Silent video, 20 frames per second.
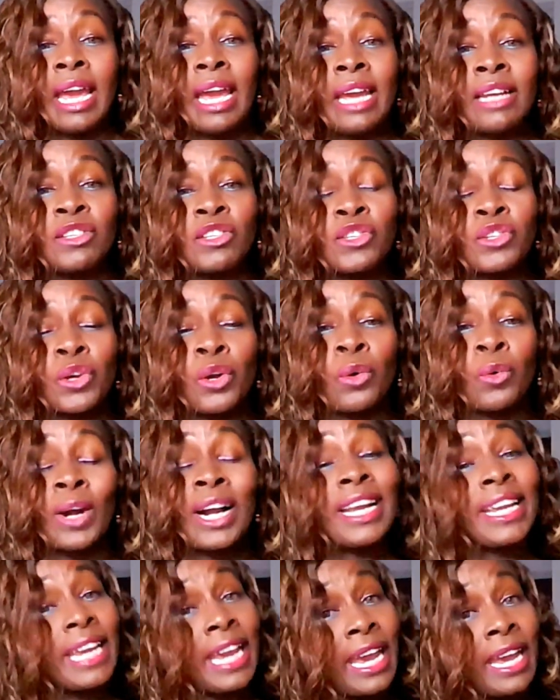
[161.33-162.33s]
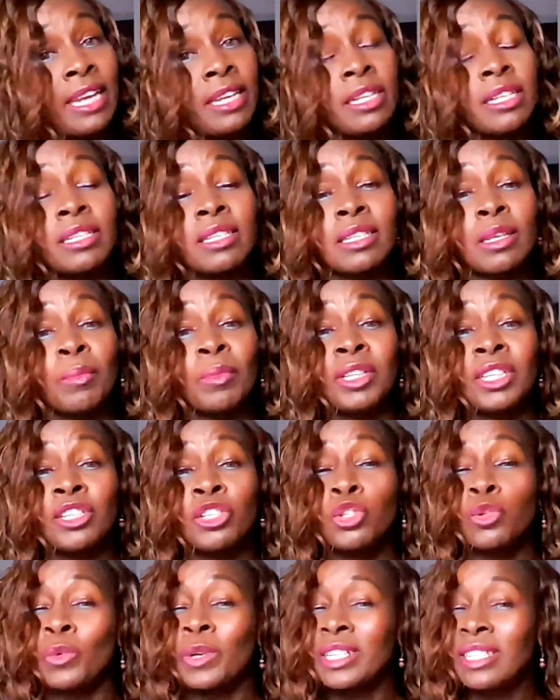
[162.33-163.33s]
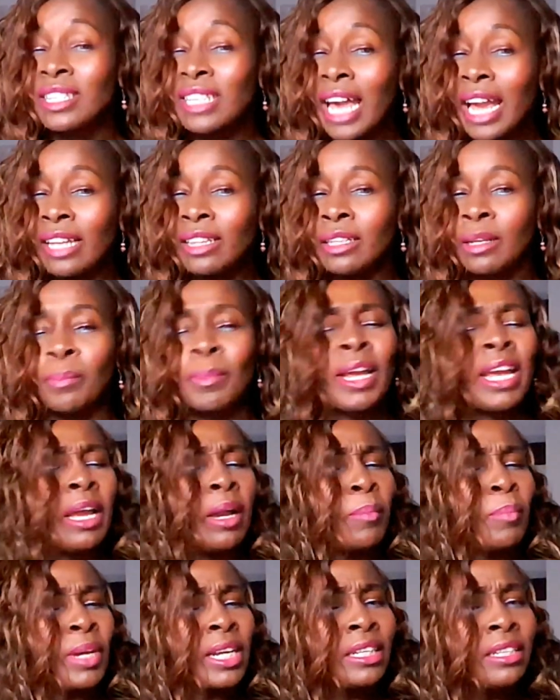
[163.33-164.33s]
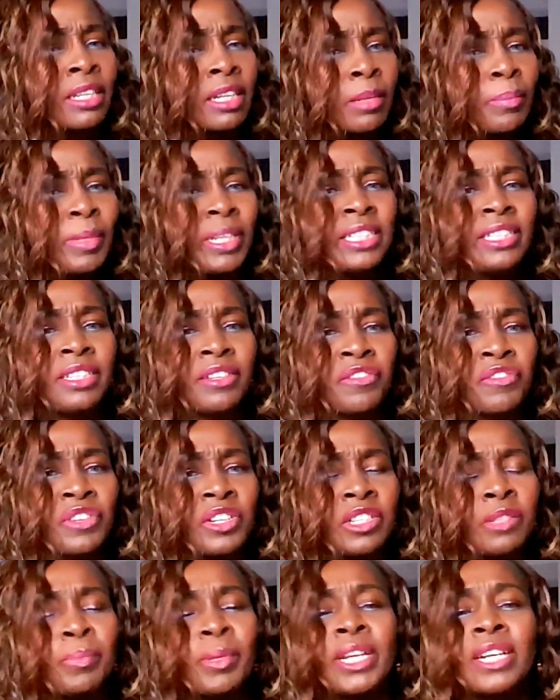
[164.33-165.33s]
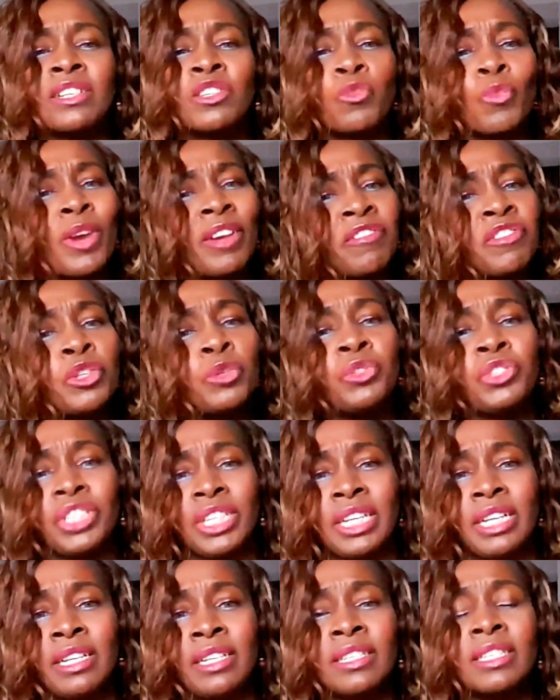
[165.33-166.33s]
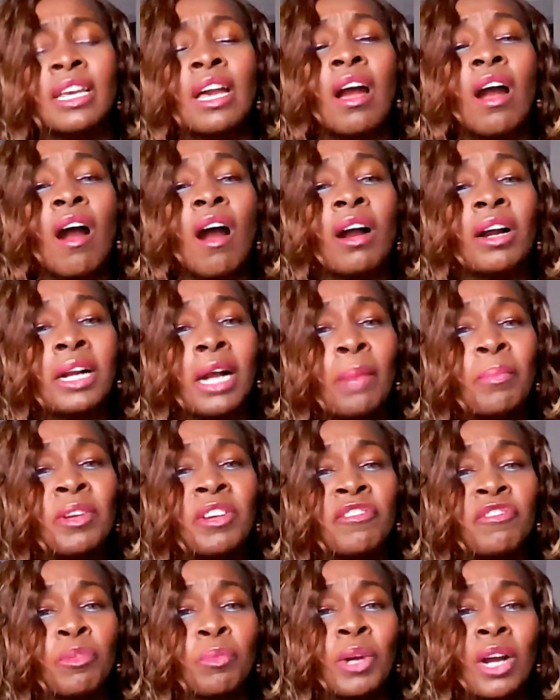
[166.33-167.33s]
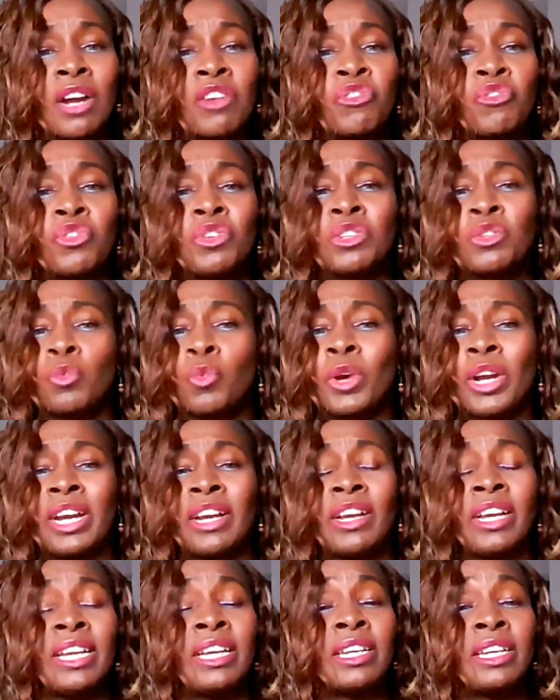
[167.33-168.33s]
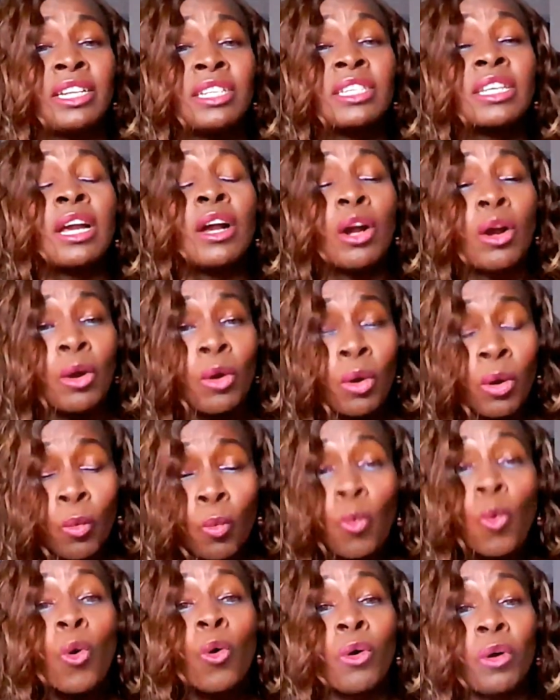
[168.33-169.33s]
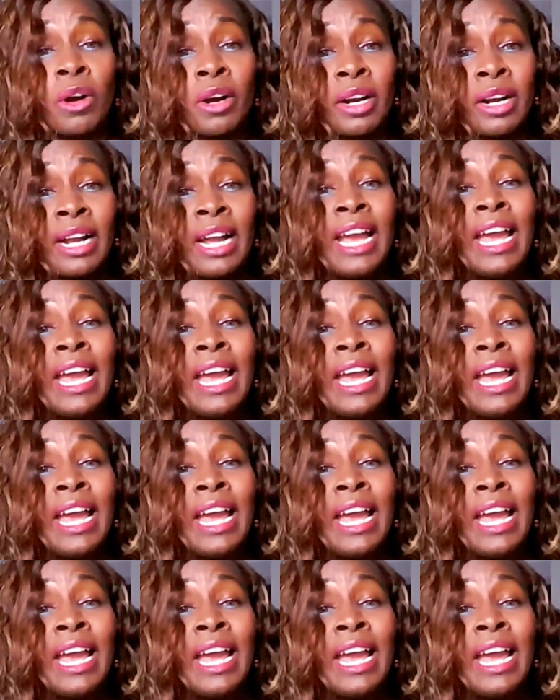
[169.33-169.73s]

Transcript: And so again, similar to asylum, but a little bit different, because refugees are coming from countries where it is war.